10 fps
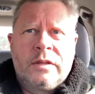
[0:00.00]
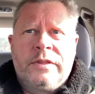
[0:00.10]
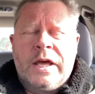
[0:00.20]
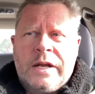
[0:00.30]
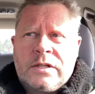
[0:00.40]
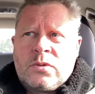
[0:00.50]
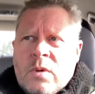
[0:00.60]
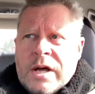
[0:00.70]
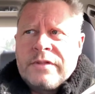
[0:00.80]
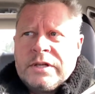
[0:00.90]
That is
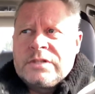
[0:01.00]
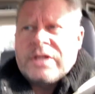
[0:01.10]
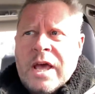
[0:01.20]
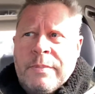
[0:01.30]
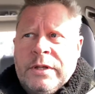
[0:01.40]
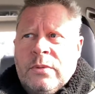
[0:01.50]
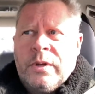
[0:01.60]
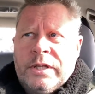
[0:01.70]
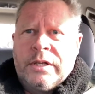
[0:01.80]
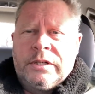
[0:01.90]
why things happened the
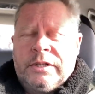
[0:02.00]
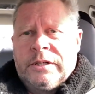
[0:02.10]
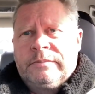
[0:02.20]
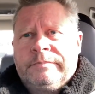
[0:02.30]
way they did.